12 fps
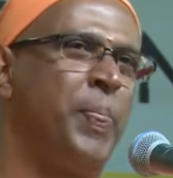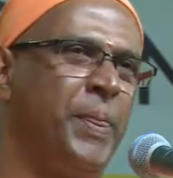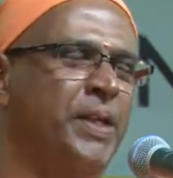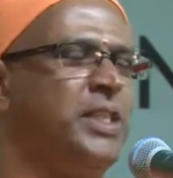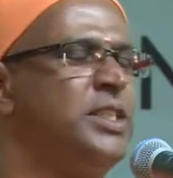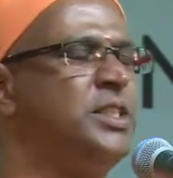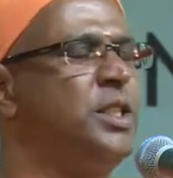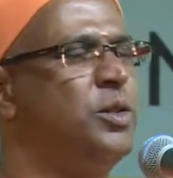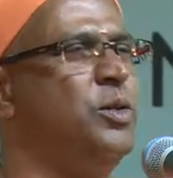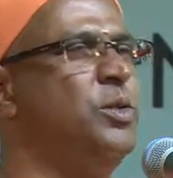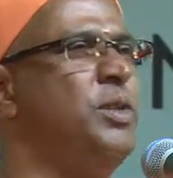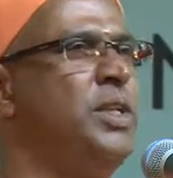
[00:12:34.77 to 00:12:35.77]
That is the
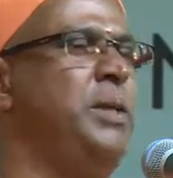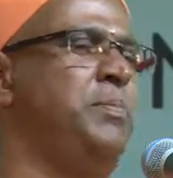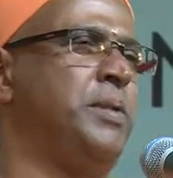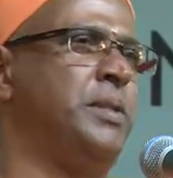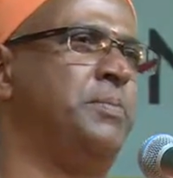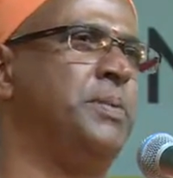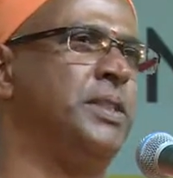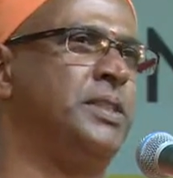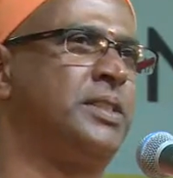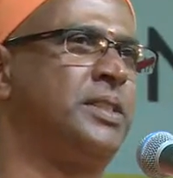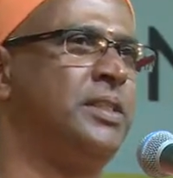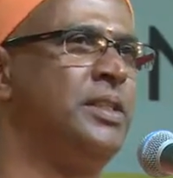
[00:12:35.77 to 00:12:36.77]
only
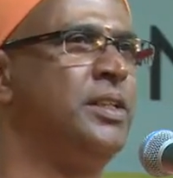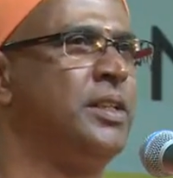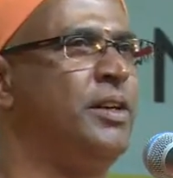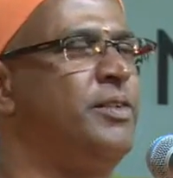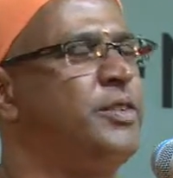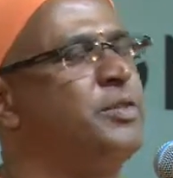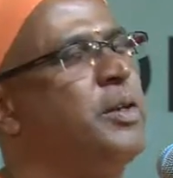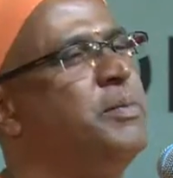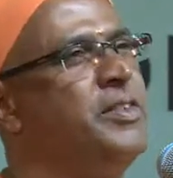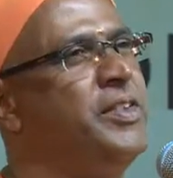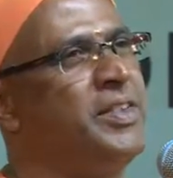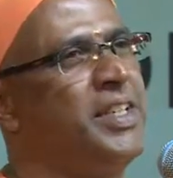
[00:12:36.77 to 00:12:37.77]
purpose of Swami
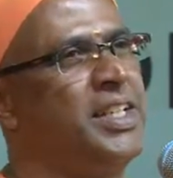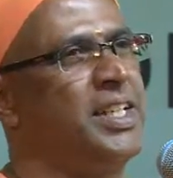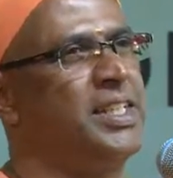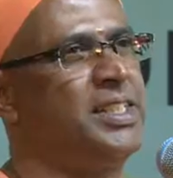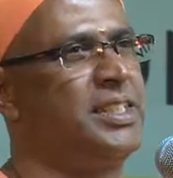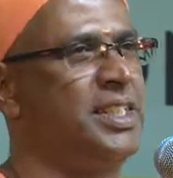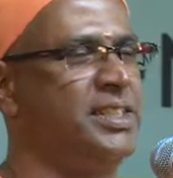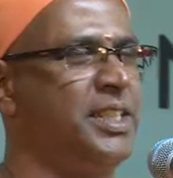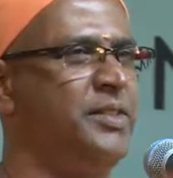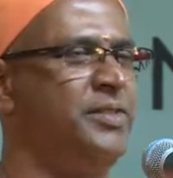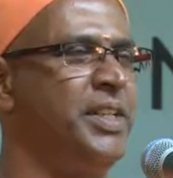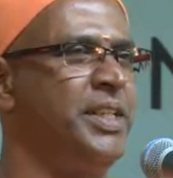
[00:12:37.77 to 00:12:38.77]
Vivekananda's
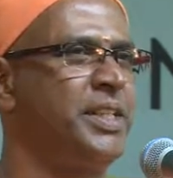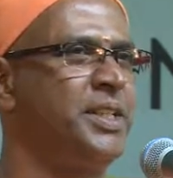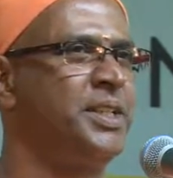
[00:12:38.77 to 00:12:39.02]
advent.